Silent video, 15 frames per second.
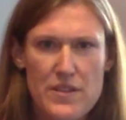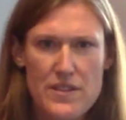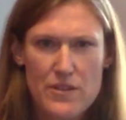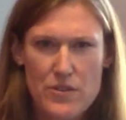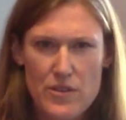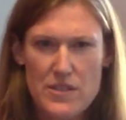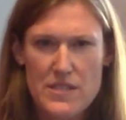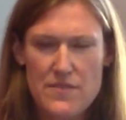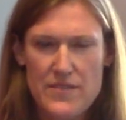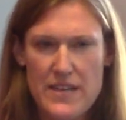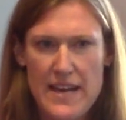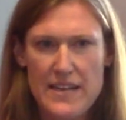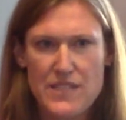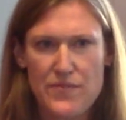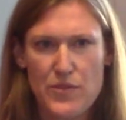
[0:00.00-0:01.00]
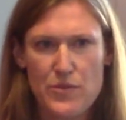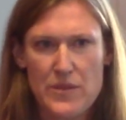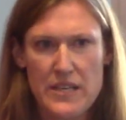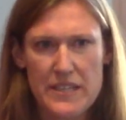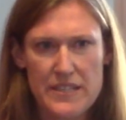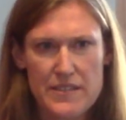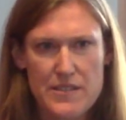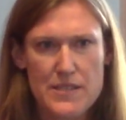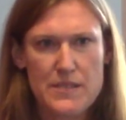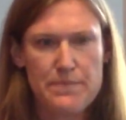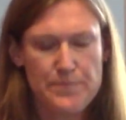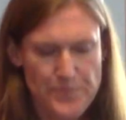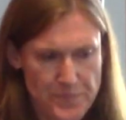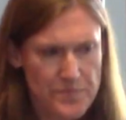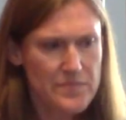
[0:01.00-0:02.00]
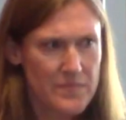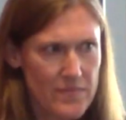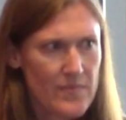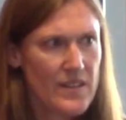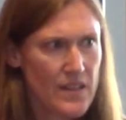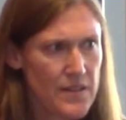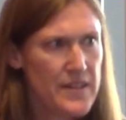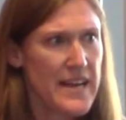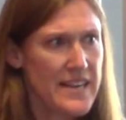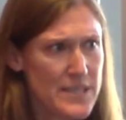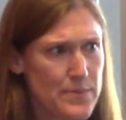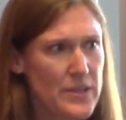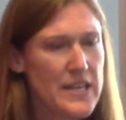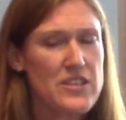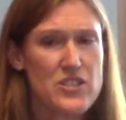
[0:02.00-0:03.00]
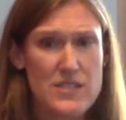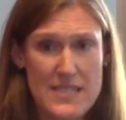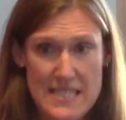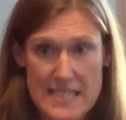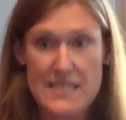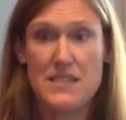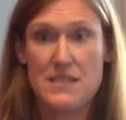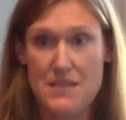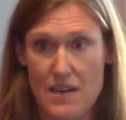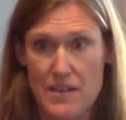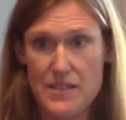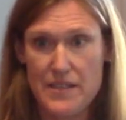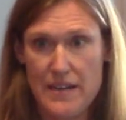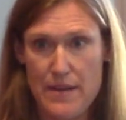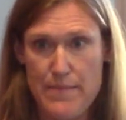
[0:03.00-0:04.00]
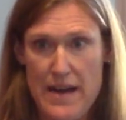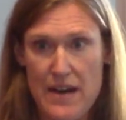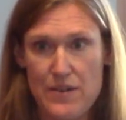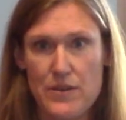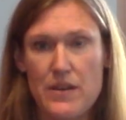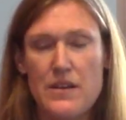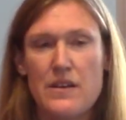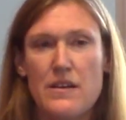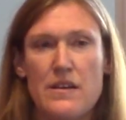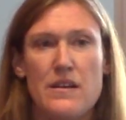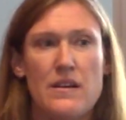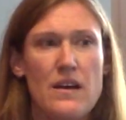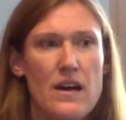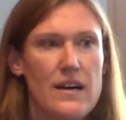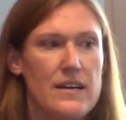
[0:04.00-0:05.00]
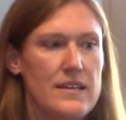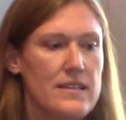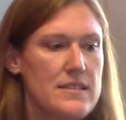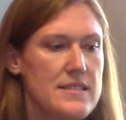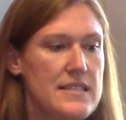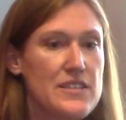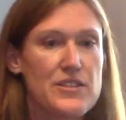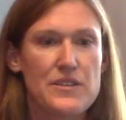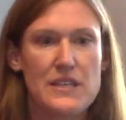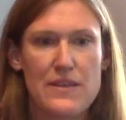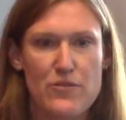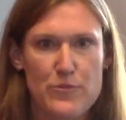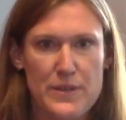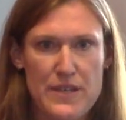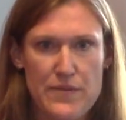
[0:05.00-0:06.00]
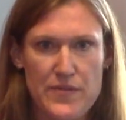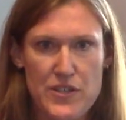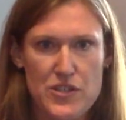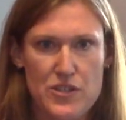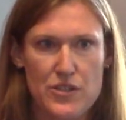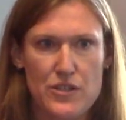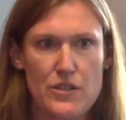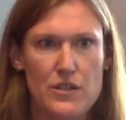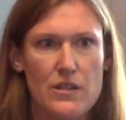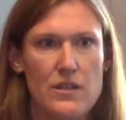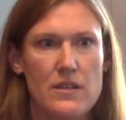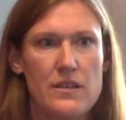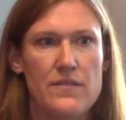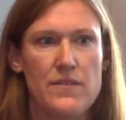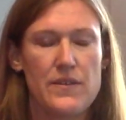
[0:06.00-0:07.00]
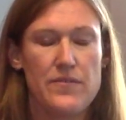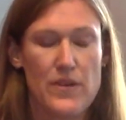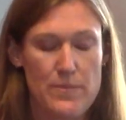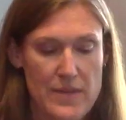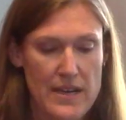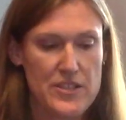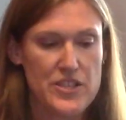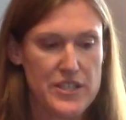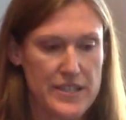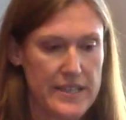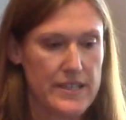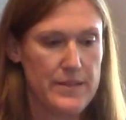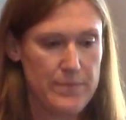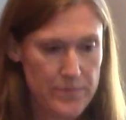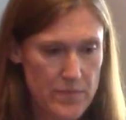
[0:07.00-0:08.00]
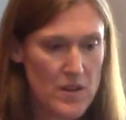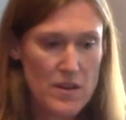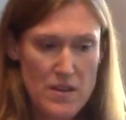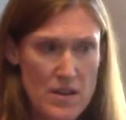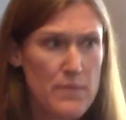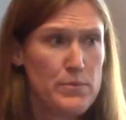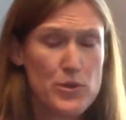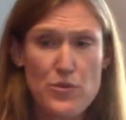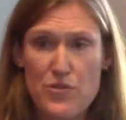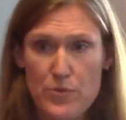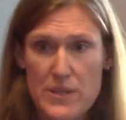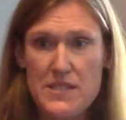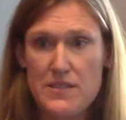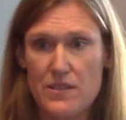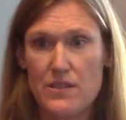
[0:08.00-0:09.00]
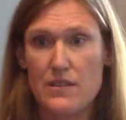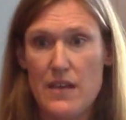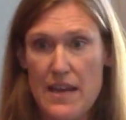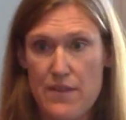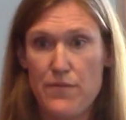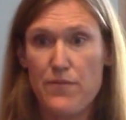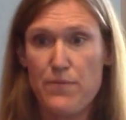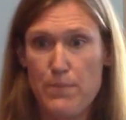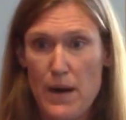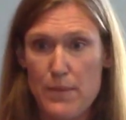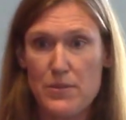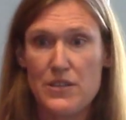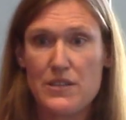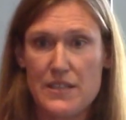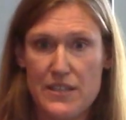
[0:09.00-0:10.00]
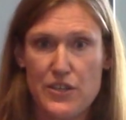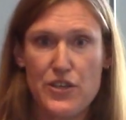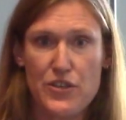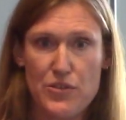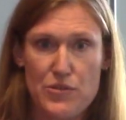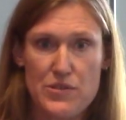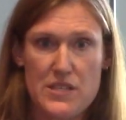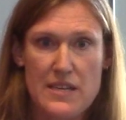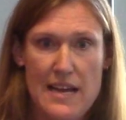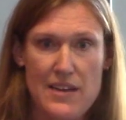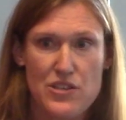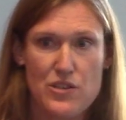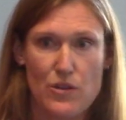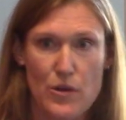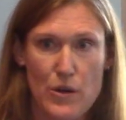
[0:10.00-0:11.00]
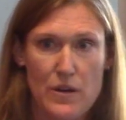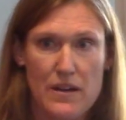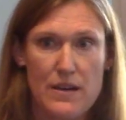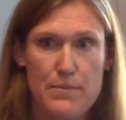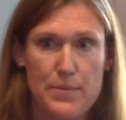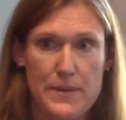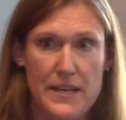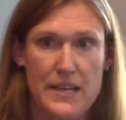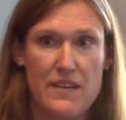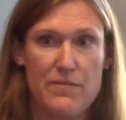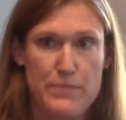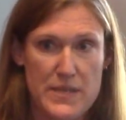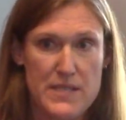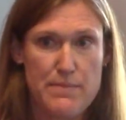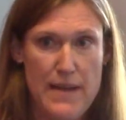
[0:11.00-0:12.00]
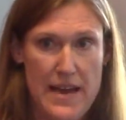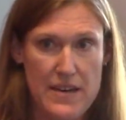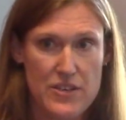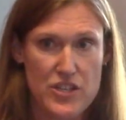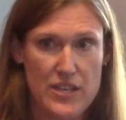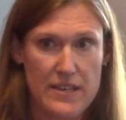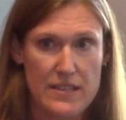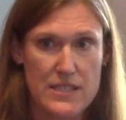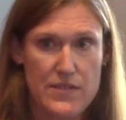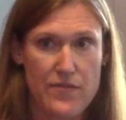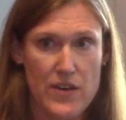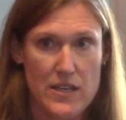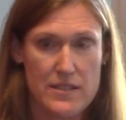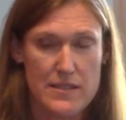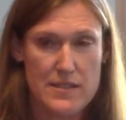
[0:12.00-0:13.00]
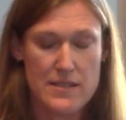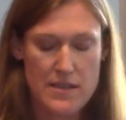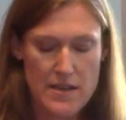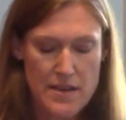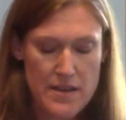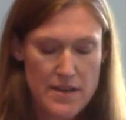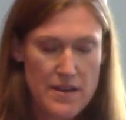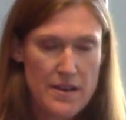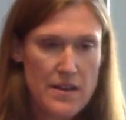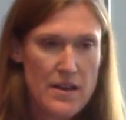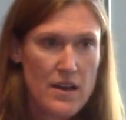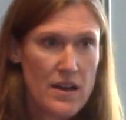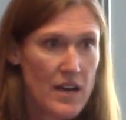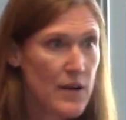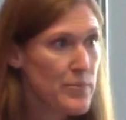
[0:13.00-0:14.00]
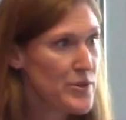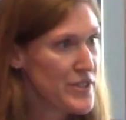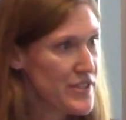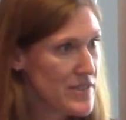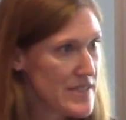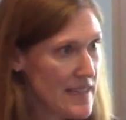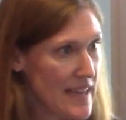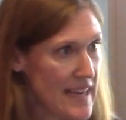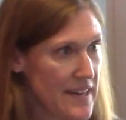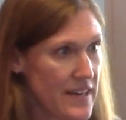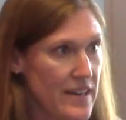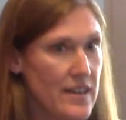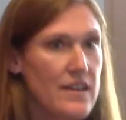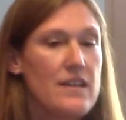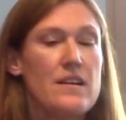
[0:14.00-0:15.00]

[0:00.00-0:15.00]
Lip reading: the course of the next few years, the explanations did start to come out. A senior government official from Nigeria blew the whistle and publicly accused the national oil company of mismanaging its funds. A couple years later,